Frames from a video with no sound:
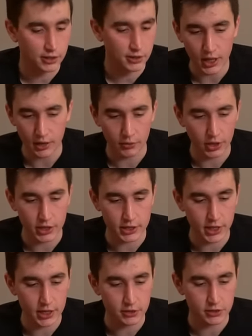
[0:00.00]
Yeah, really
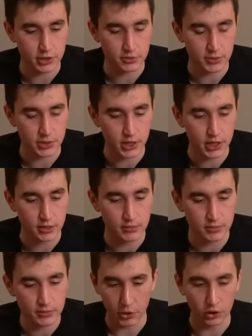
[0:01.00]
excited to use this machine.
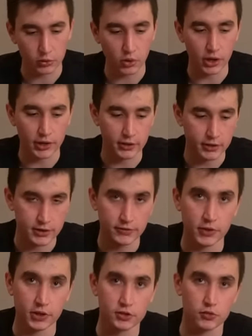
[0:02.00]
Build quality
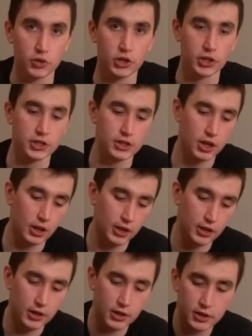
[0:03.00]
feels really solid.